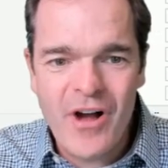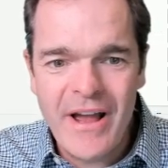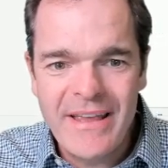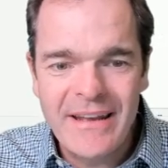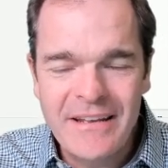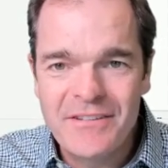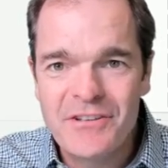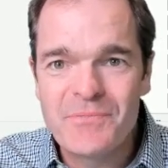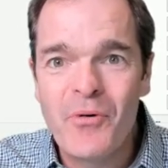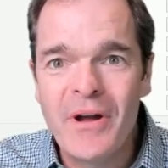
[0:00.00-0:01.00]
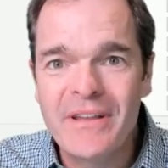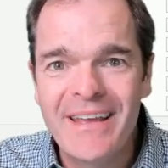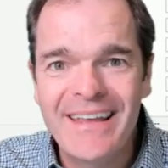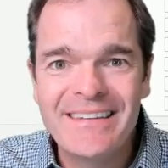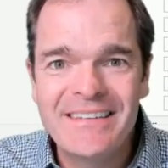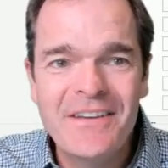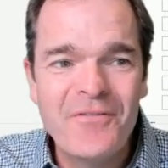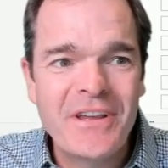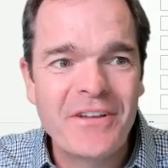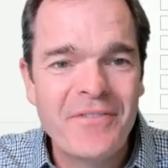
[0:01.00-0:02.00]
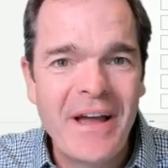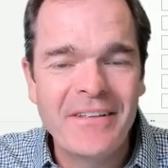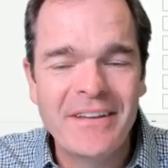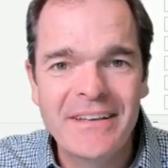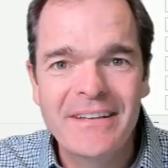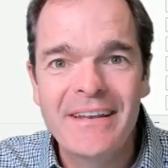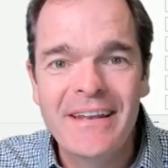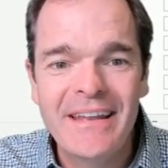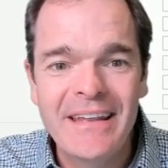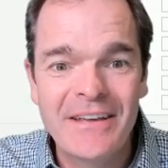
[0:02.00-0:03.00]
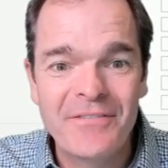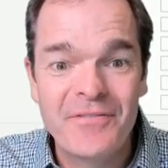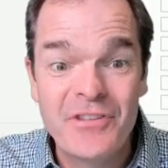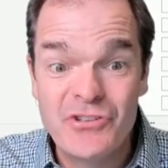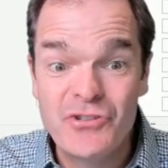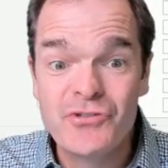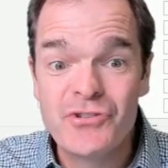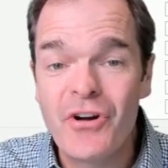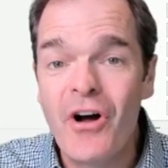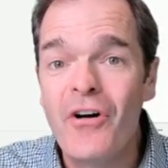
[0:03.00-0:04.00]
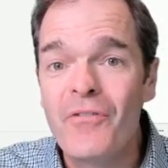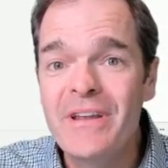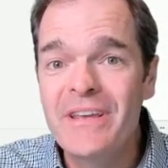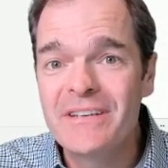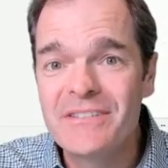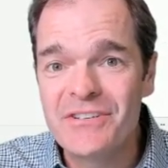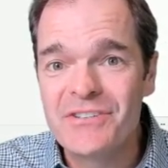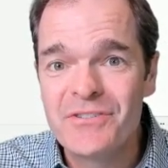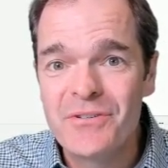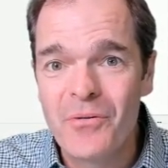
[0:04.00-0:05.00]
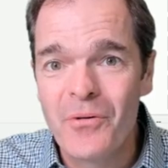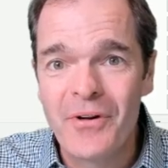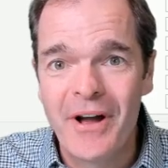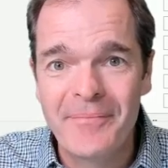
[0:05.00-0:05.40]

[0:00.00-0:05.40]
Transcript: getting to this point and see if we can validate if this user already exists or not.